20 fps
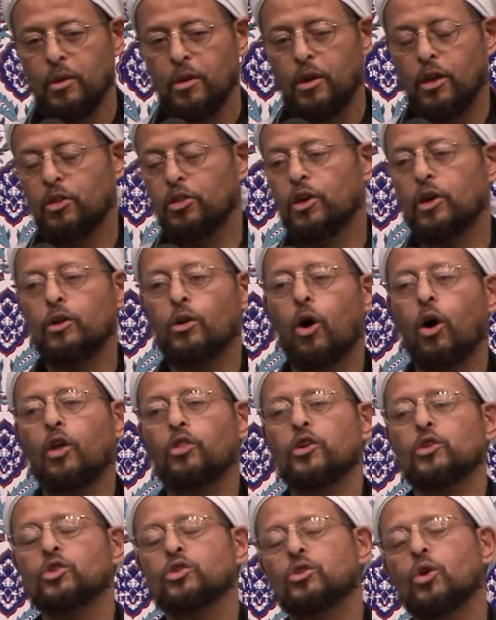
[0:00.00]
And then all
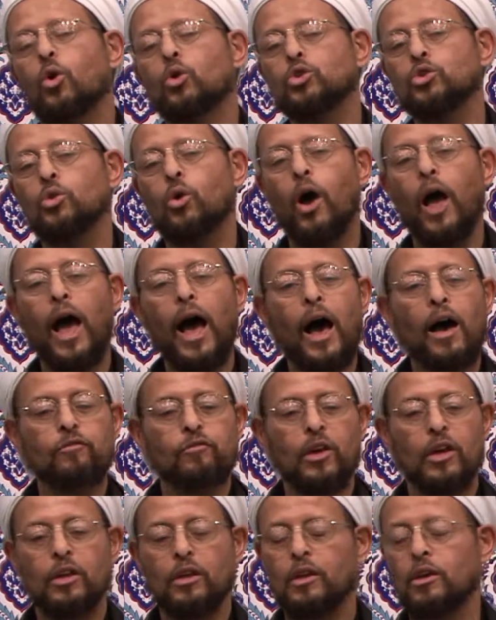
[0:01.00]
the social
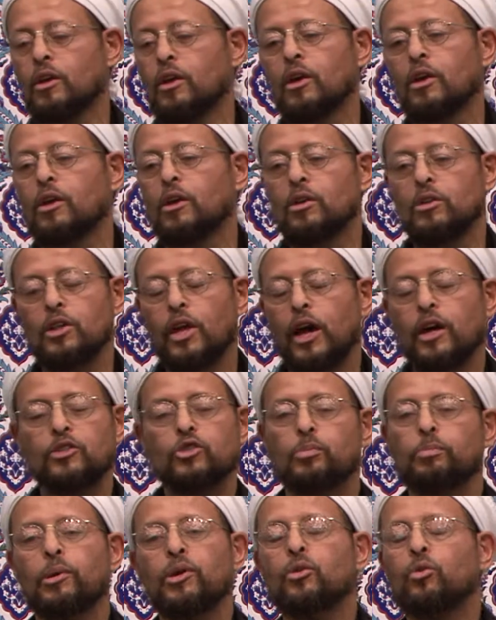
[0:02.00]
havoc
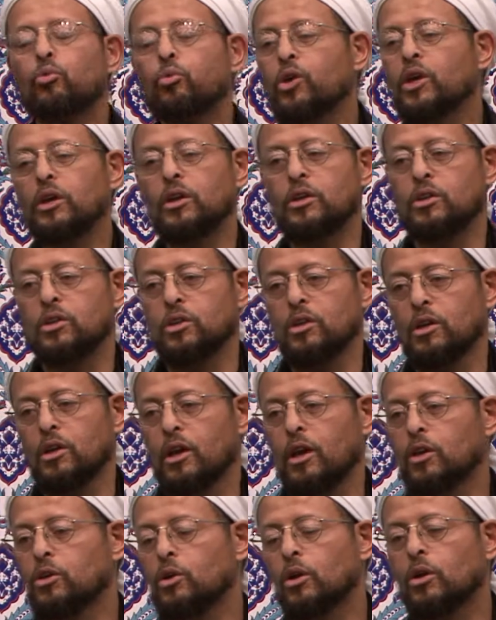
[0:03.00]
that's been wreaked
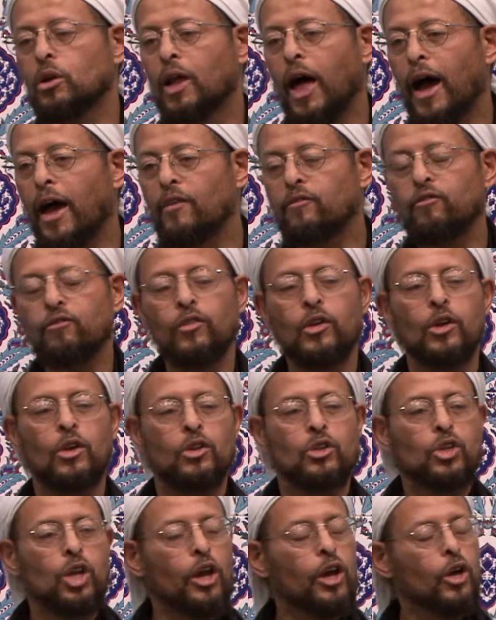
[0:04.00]
in your life
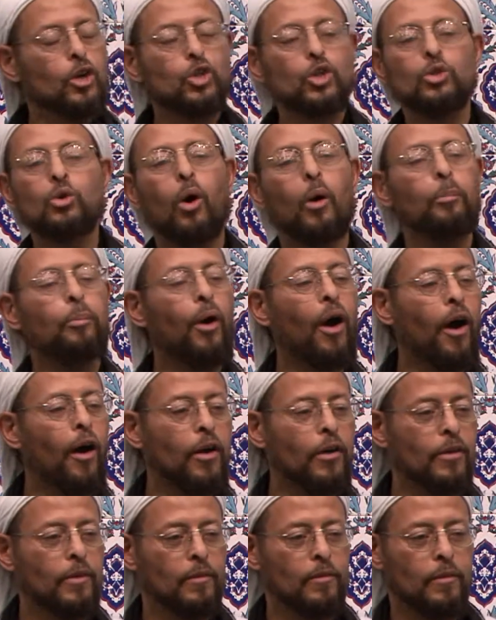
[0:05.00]
tears you apart.